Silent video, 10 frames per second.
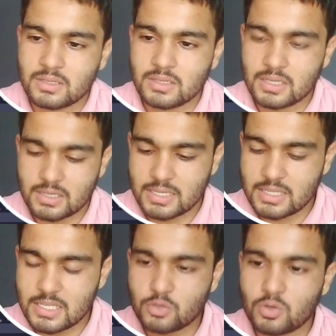here
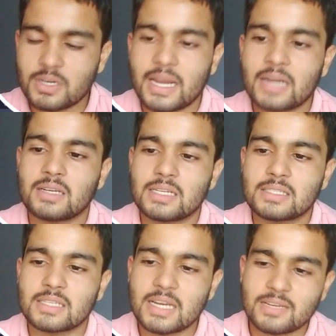in this contract,
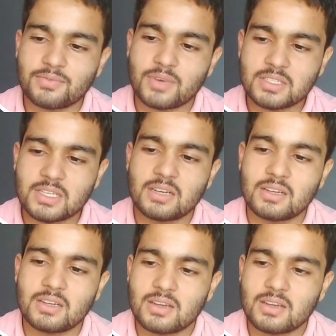let's create a function